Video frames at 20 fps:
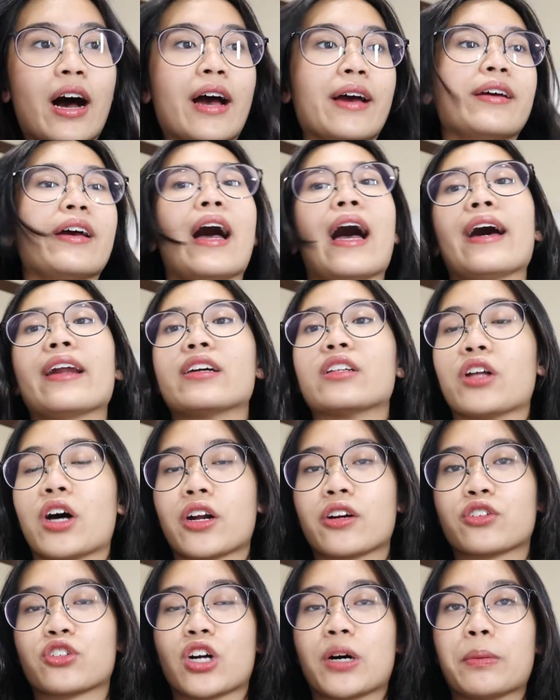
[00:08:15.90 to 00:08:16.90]
I had a lot
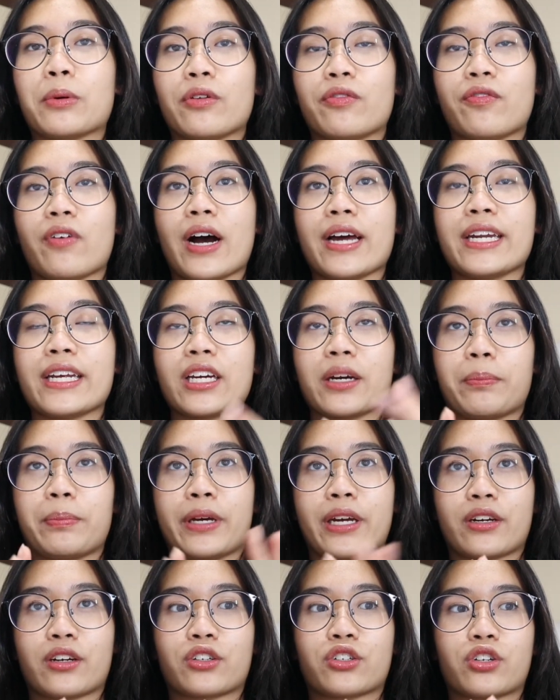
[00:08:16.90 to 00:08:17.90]
of trouble finding a
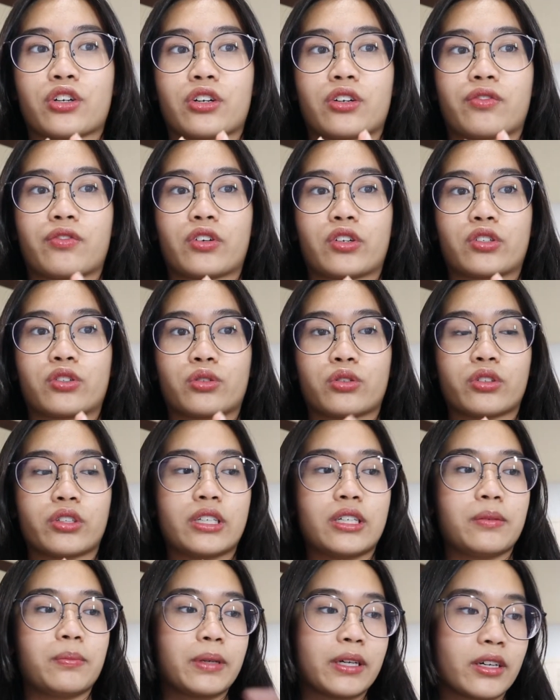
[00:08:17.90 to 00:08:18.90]
picture for
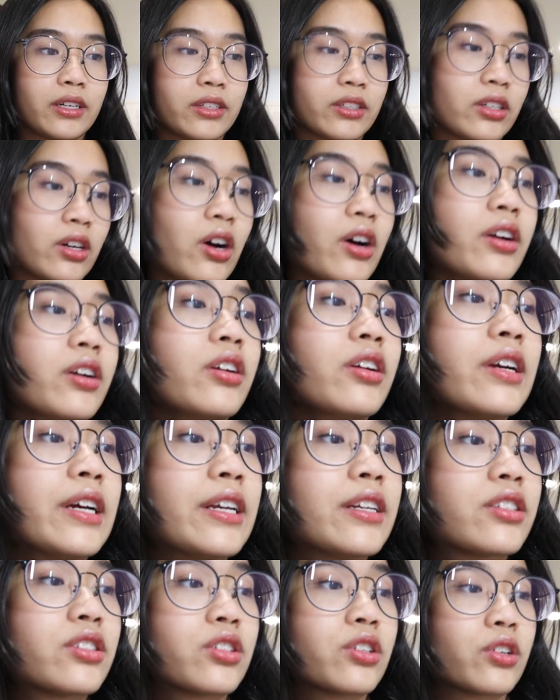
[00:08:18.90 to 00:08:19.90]
Seulgi because on her
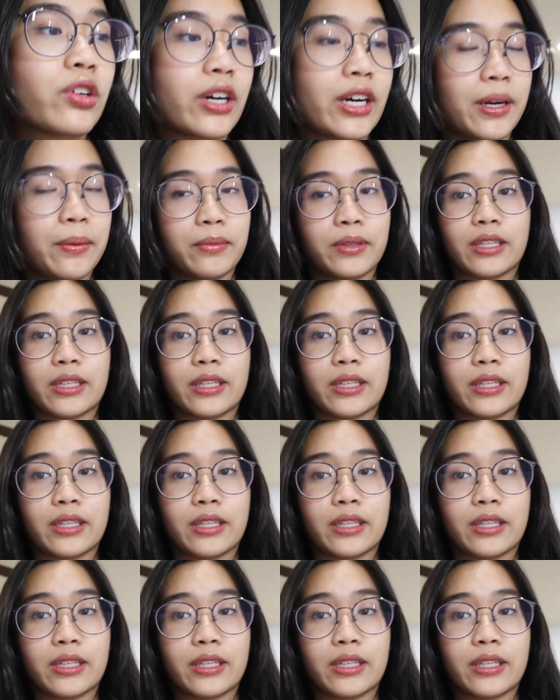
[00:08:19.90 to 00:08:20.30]
Instagram,